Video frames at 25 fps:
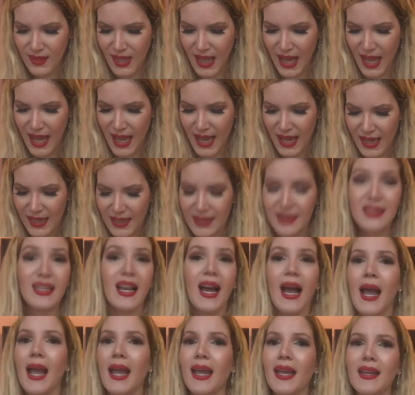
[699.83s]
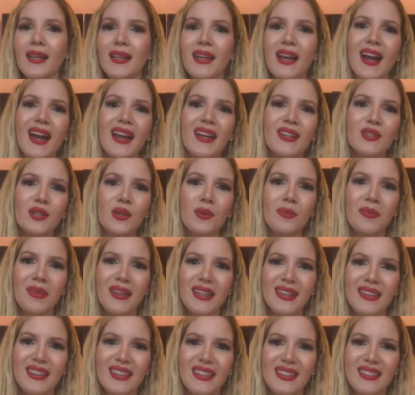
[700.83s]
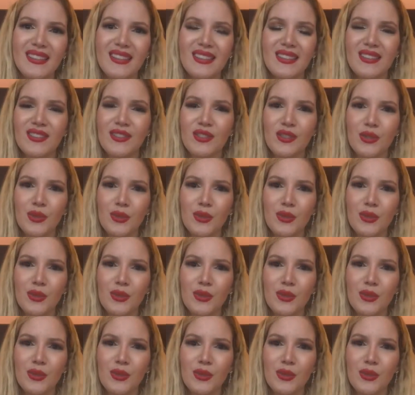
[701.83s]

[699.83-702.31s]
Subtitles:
And I don't mean this